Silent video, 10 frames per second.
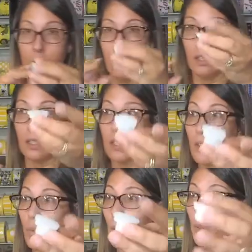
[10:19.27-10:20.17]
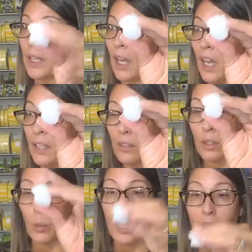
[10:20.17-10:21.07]
this is what we got. So
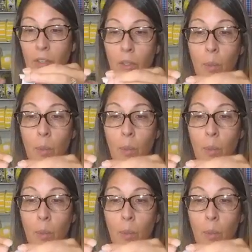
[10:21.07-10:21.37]
we have a little